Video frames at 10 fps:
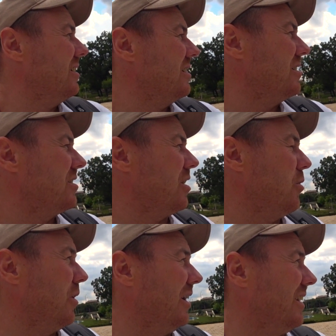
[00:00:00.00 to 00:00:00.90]

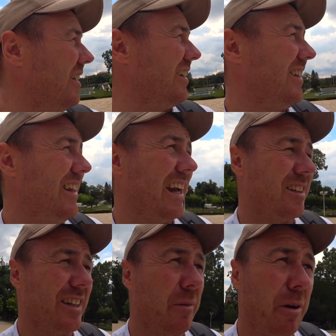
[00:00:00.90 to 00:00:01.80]
So yeah,
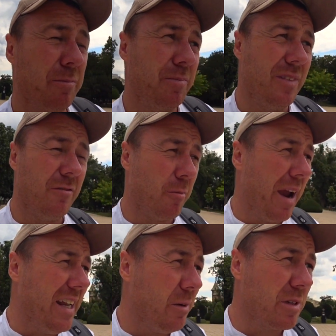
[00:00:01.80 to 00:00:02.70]
like
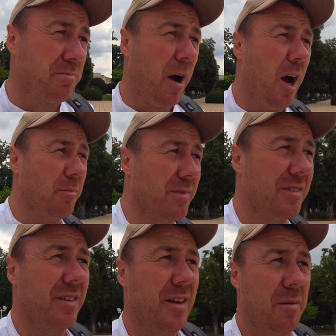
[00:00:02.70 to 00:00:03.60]
Romania was
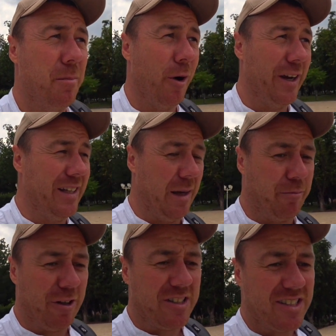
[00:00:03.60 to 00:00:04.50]
bombed by the
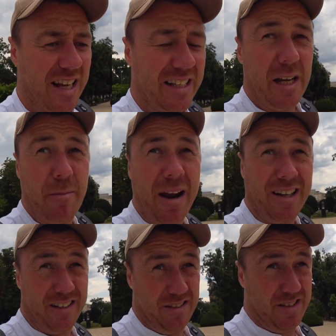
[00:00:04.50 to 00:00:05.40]
Brits and the
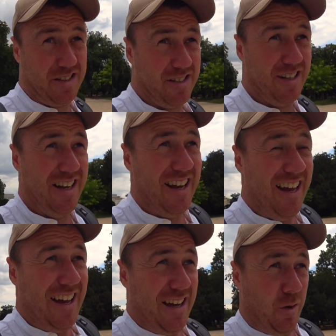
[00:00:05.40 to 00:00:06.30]
Americans
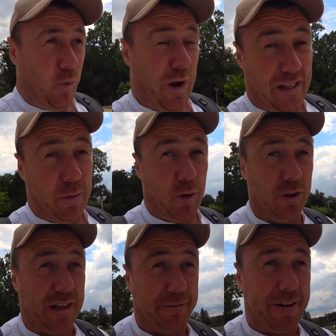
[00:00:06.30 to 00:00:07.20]
when they were
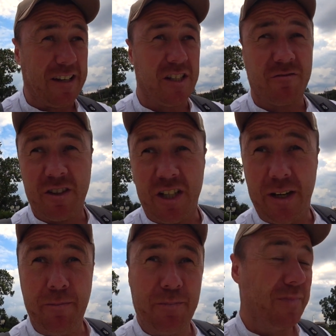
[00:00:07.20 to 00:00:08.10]
under the fascist regime.